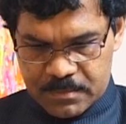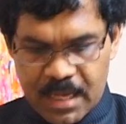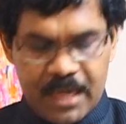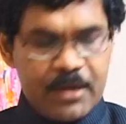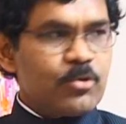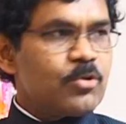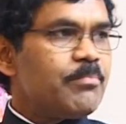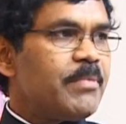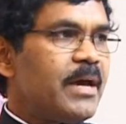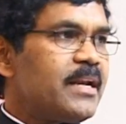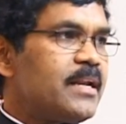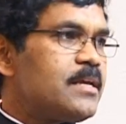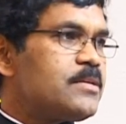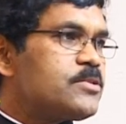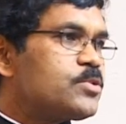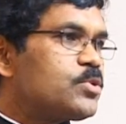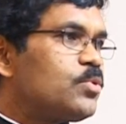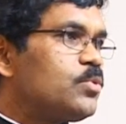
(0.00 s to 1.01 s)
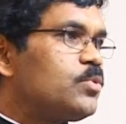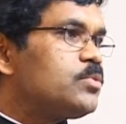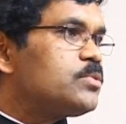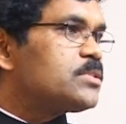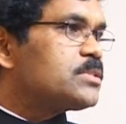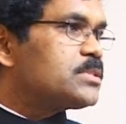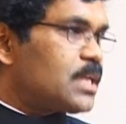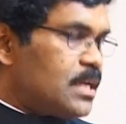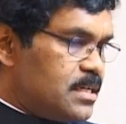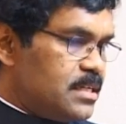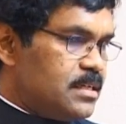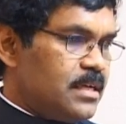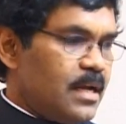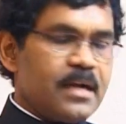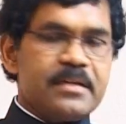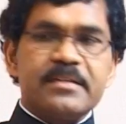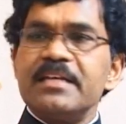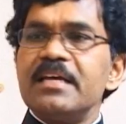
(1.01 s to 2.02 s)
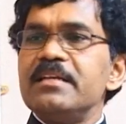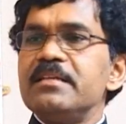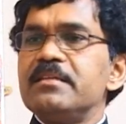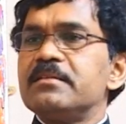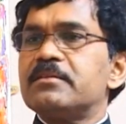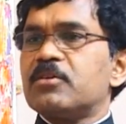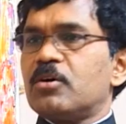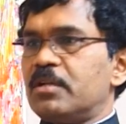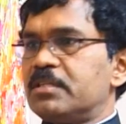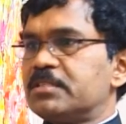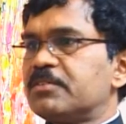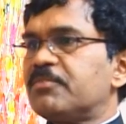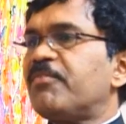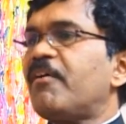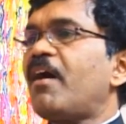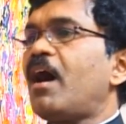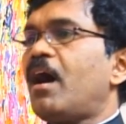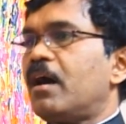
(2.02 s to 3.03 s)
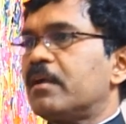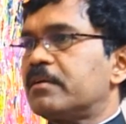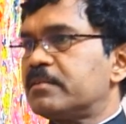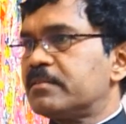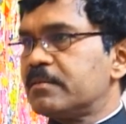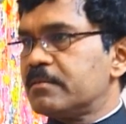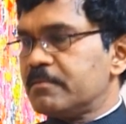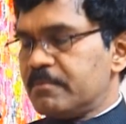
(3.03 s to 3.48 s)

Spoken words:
I could manage to study at Delhi College of Art.